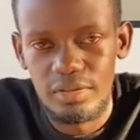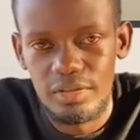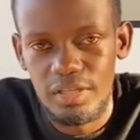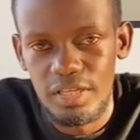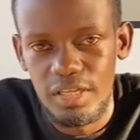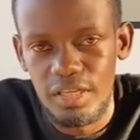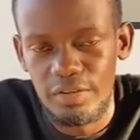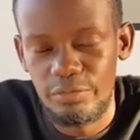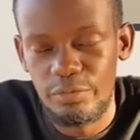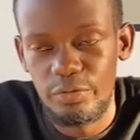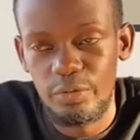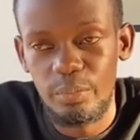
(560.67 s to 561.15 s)

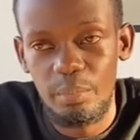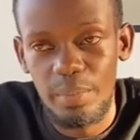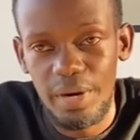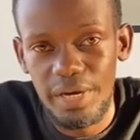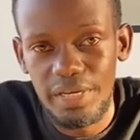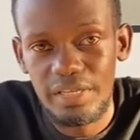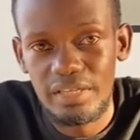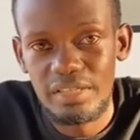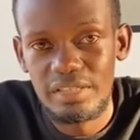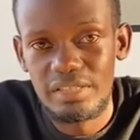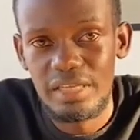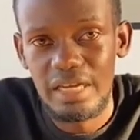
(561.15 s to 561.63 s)
If your
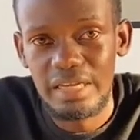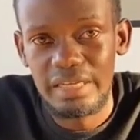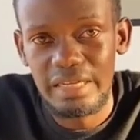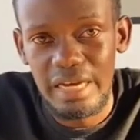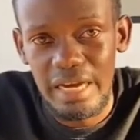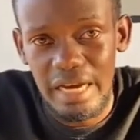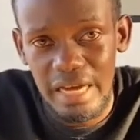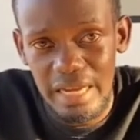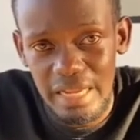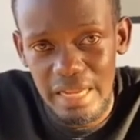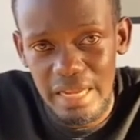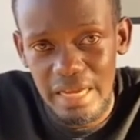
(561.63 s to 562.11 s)
mind is
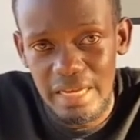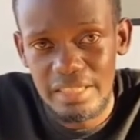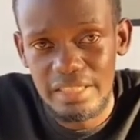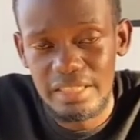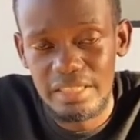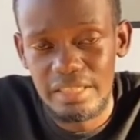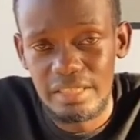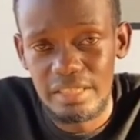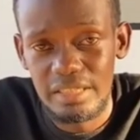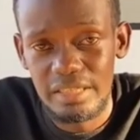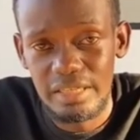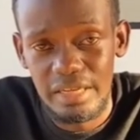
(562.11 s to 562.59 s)

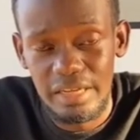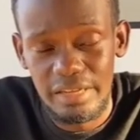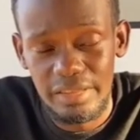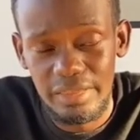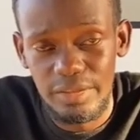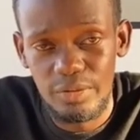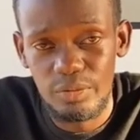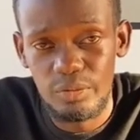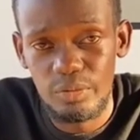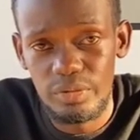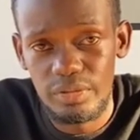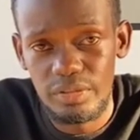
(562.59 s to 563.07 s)
alert,
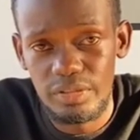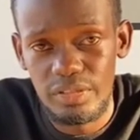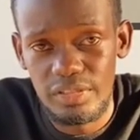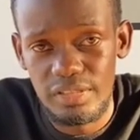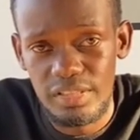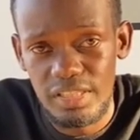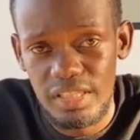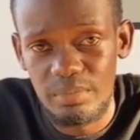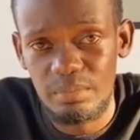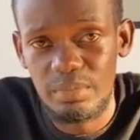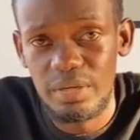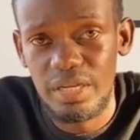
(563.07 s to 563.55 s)
nothing will
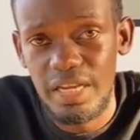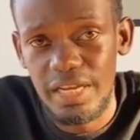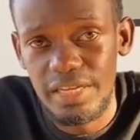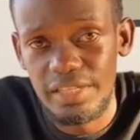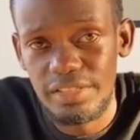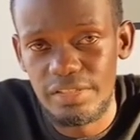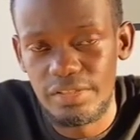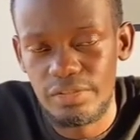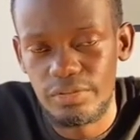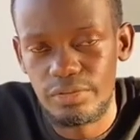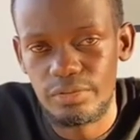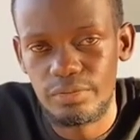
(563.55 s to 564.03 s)

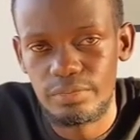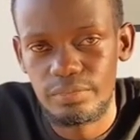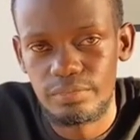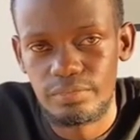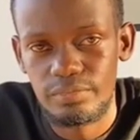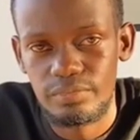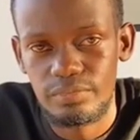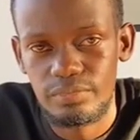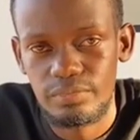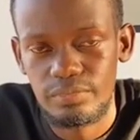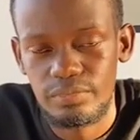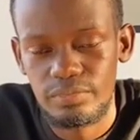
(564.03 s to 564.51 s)
destabilize you.
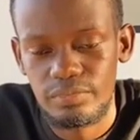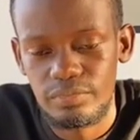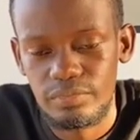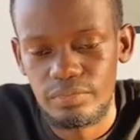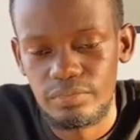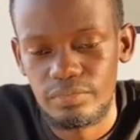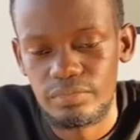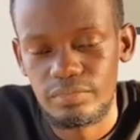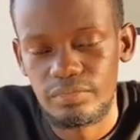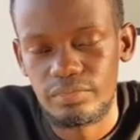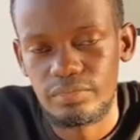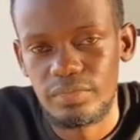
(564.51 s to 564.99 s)

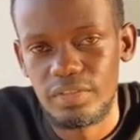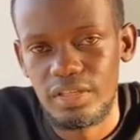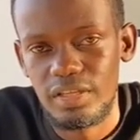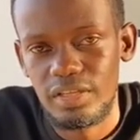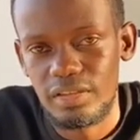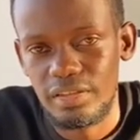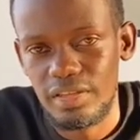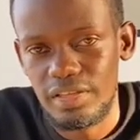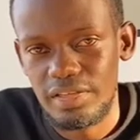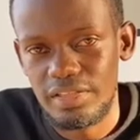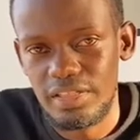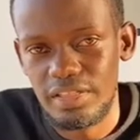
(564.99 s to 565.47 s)

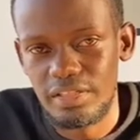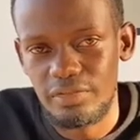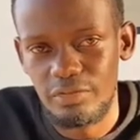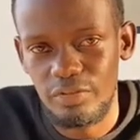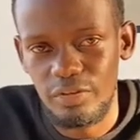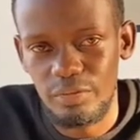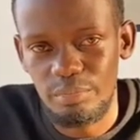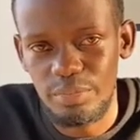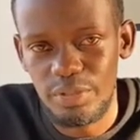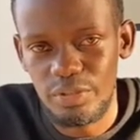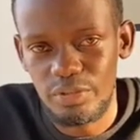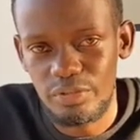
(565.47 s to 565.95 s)
That's it
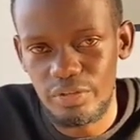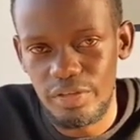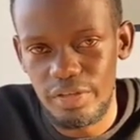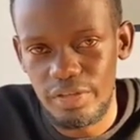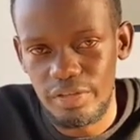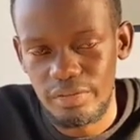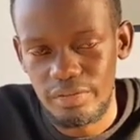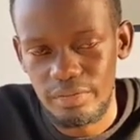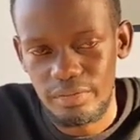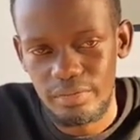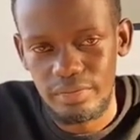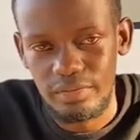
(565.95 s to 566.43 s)
from me
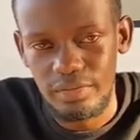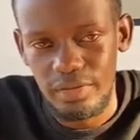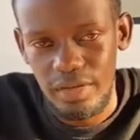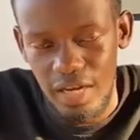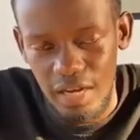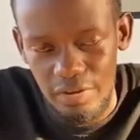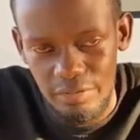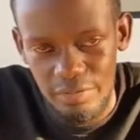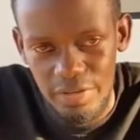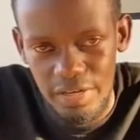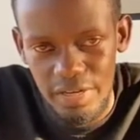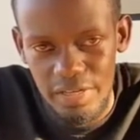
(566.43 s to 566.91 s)
today.
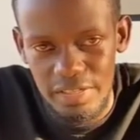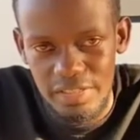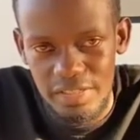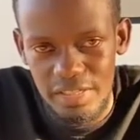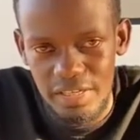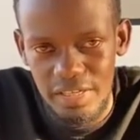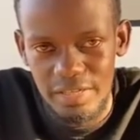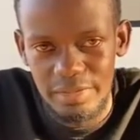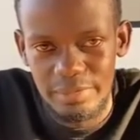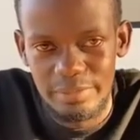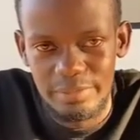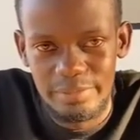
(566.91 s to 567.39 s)
Have a nice
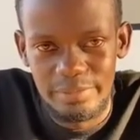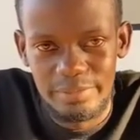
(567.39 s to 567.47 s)
time.